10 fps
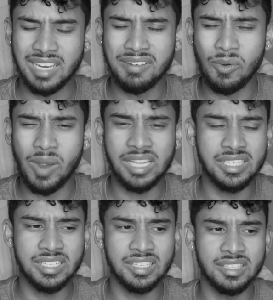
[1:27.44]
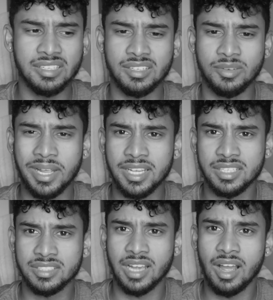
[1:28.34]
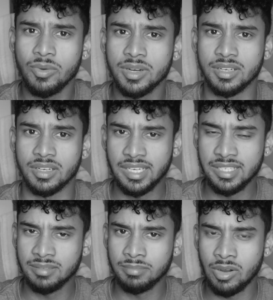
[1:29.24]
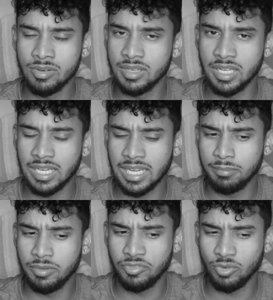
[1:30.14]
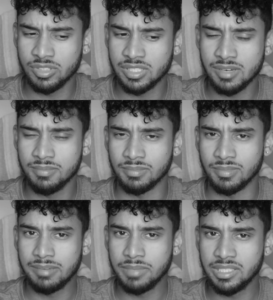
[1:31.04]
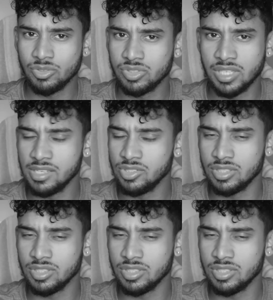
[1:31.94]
Tala, why you gonna why you gonna shower in the morning uh, like before gym? That make no sense.